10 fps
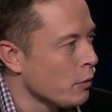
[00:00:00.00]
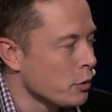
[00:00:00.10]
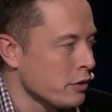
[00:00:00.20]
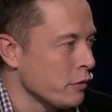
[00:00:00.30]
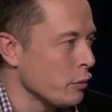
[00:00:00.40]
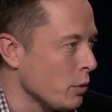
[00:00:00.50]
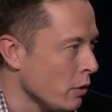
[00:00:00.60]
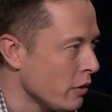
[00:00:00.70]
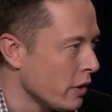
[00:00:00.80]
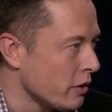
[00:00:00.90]
with something we
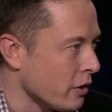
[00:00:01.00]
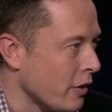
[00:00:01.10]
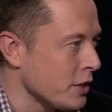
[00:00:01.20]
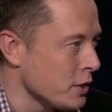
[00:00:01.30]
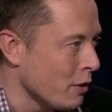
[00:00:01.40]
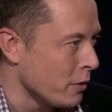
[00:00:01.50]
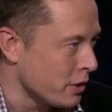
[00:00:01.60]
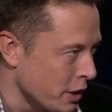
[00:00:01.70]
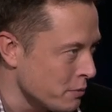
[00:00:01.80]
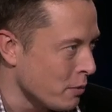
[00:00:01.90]
call the Grasshopper
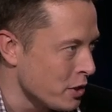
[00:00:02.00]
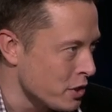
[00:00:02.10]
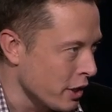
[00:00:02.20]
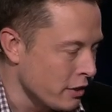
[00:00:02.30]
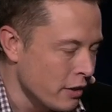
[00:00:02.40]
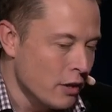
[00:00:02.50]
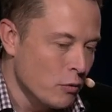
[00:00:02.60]
test project,